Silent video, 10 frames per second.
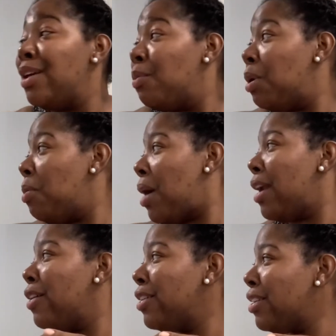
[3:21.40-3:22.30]
Put water
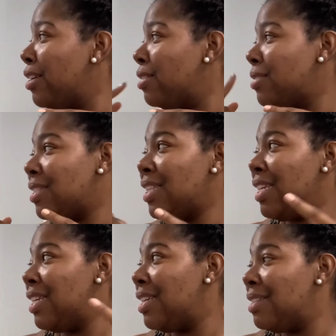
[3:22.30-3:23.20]
on your nose, and
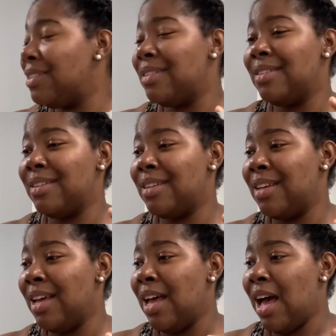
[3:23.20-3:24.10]
then
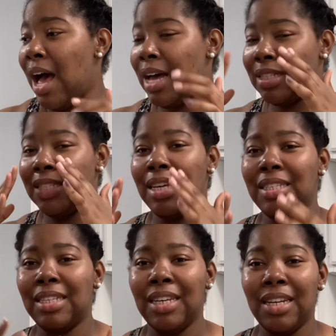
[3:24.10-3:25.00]
stick it
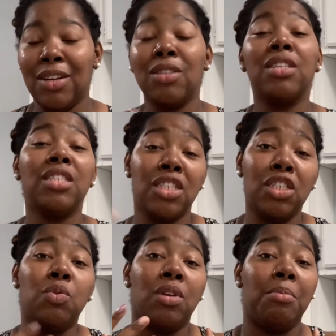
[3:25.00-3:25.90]
to your nose, since
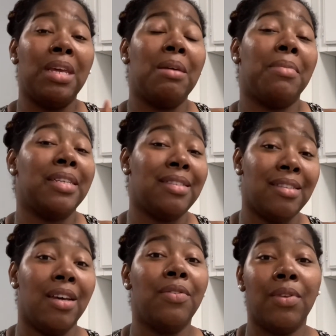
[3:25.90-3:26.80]
you want to be in my
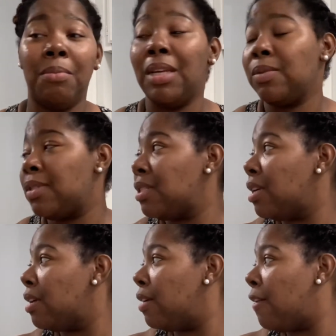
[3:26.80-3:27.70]
stuff and mess with stuff.
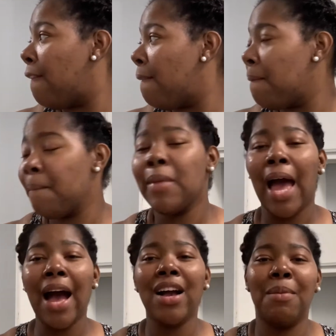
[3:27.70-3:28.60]

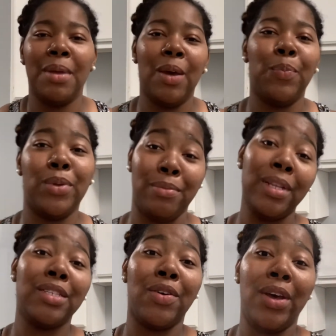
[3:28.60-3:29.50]
I'll come help you.
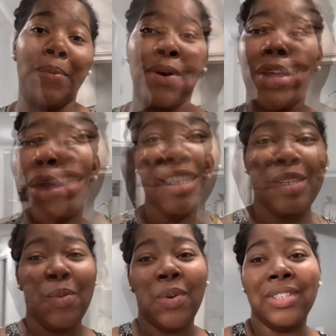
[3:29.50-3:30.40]
Let's go help her. She
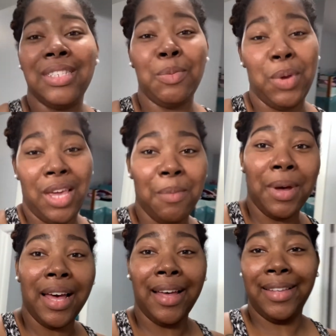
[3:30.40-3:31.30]
wants to be in
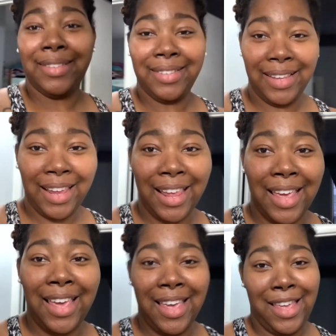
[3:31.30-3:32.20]
my,
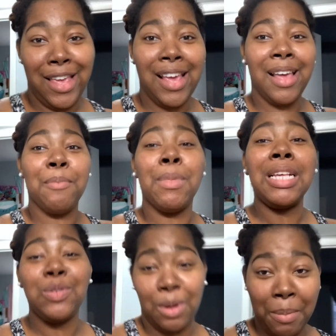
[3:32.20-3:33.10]

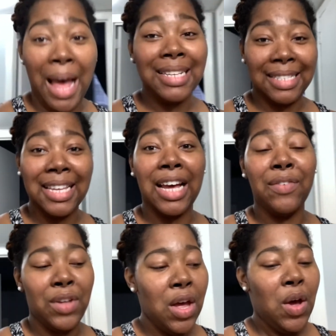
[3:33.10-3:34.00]
mess with my stuff.
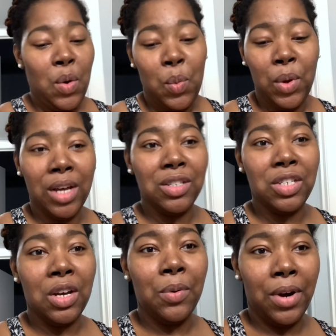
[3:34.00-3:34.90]
We're going to
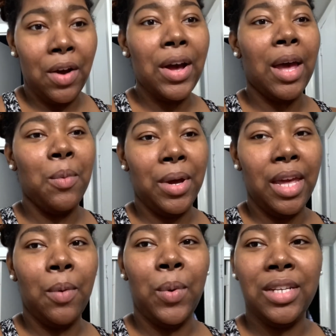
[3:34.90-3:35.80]
show her. Okay, well,
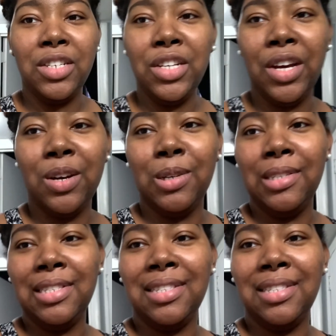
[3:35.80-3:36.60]
yeah, wet your nose.